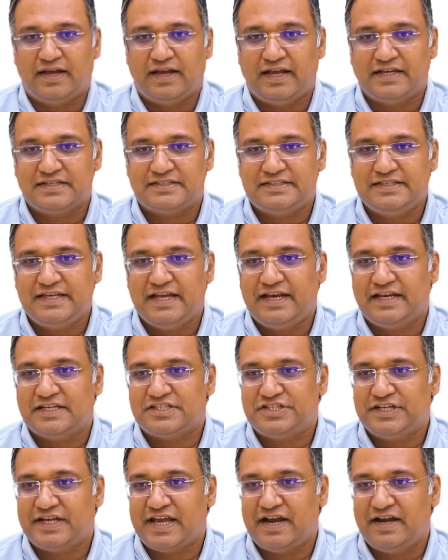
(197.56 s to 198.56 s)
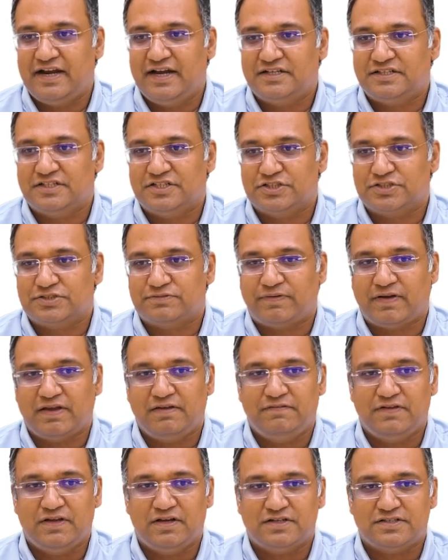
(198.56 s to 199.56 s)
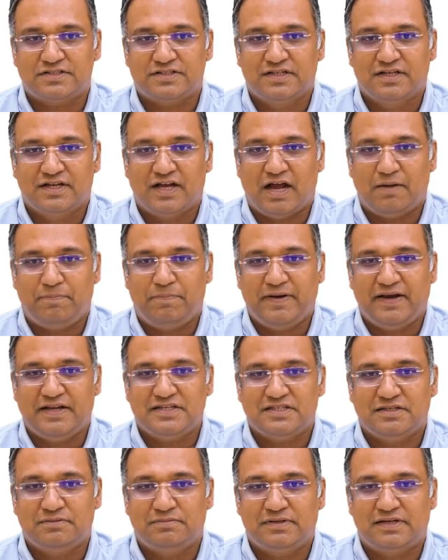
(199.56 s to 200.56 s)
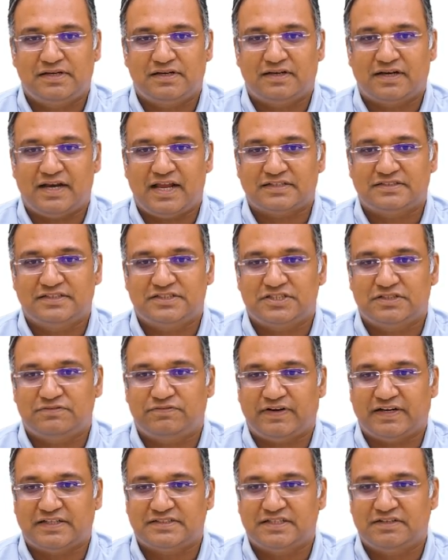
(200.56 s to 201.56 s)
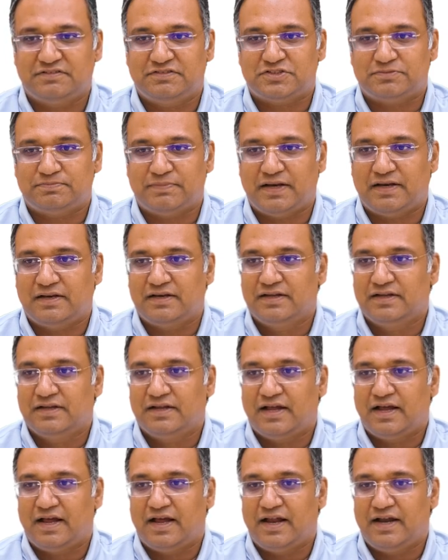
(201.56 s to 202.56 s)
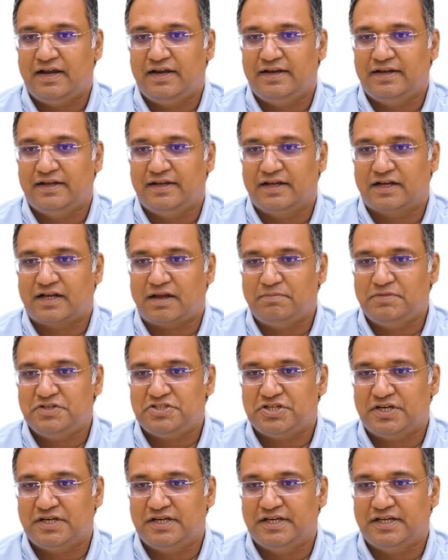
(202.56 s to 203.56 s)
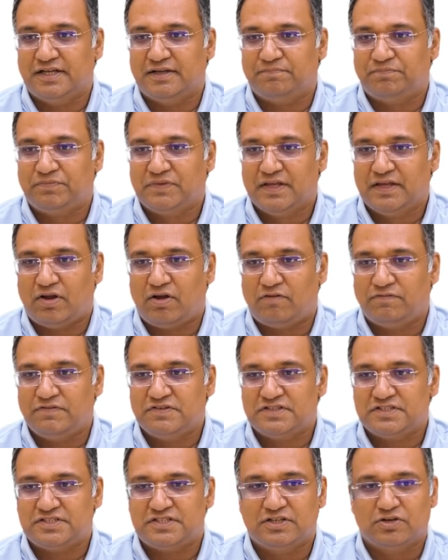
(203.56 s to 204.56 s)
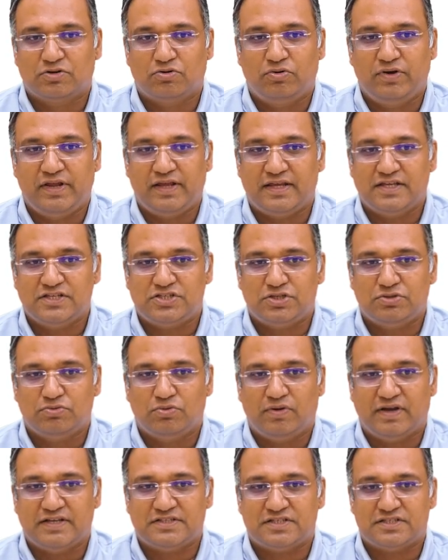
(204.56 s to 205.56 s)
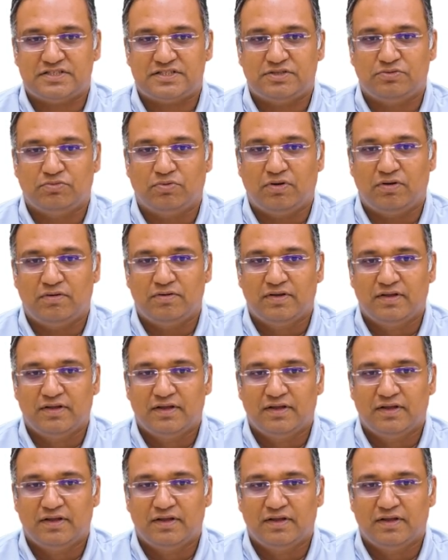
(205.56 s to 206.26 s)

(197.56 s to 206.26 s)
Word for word: SC and ST candidates, it is 5 years. Upper age limit relaxation for ex-servicemen and uh, commissioned officers including ECO, SSCO